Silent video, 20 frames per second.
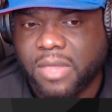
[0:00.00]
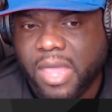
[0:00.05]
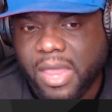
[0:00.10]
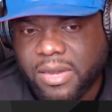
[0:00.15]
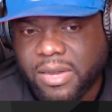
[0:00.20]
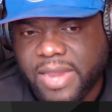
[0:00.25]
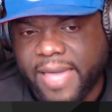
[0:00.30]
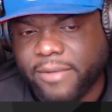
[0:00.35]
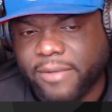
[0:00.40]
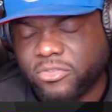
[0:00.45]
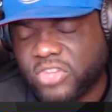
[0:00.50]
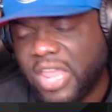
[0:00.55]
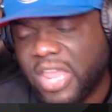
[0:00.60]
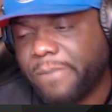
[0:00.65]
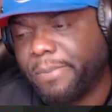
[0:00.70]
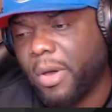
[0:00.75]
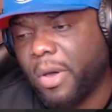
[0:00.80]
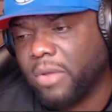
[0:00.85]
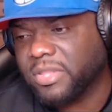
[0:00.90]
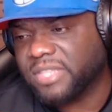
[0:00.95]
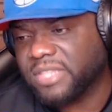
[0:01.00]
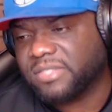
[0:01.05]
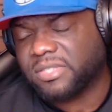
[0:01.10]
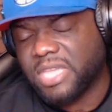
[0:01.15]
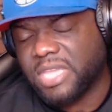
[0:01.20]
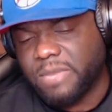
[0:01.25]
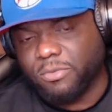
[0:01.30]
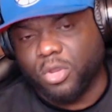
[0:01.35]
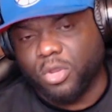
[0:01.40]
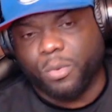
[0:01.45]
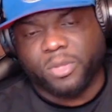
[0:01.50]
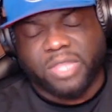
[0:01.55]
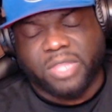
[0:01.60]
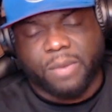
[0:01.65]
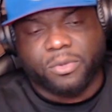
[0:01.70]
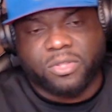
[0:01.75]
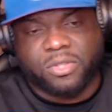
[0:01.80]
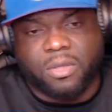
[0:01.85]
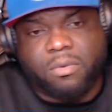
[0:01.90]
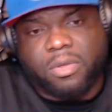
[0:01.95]
Now, Jake Paul and his team knew what they were
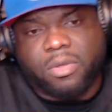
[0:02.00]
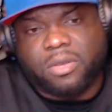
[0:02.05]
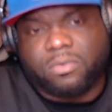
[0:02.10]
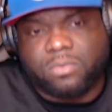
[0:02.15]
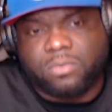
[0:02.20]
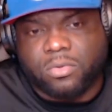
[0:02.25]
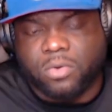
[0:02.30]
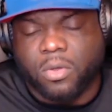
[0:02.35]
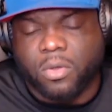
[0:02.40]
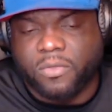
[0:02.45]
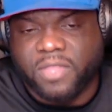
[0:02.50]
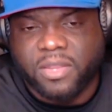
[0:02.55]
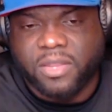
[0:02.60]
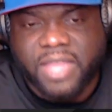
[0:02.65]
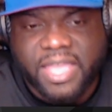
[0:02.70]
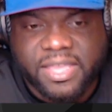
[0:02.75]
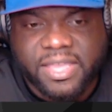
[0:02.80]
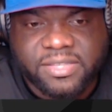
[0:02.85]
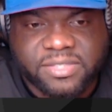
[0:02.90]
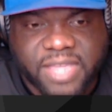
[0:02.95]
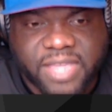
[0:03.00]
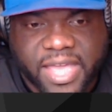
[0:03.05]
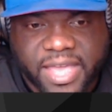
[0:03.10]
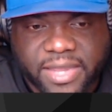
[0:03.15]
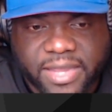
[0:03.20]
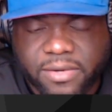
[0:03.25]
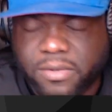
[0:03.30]
doing. You know, they're the A-side.